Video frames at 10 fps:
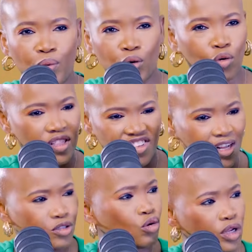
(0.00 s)

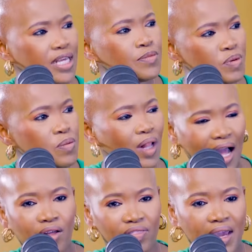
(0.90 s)
Rothschild. There's people
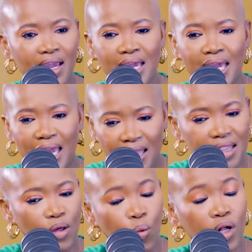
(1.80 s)
out there
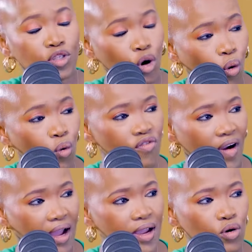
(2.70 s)
in the world
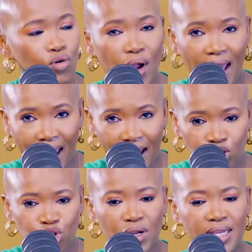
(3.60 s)
over who
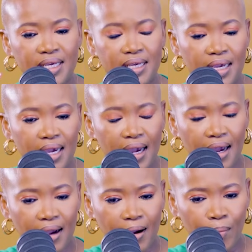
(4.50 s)
actually
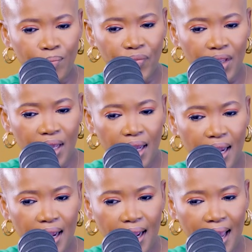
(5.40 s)

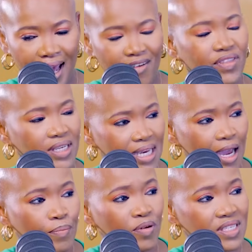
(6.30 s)
have that
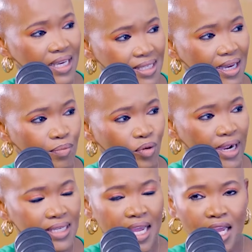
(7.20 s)
type of setup,
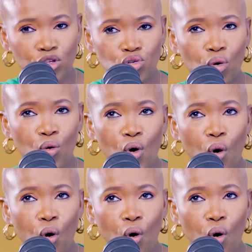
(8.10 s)
right? So,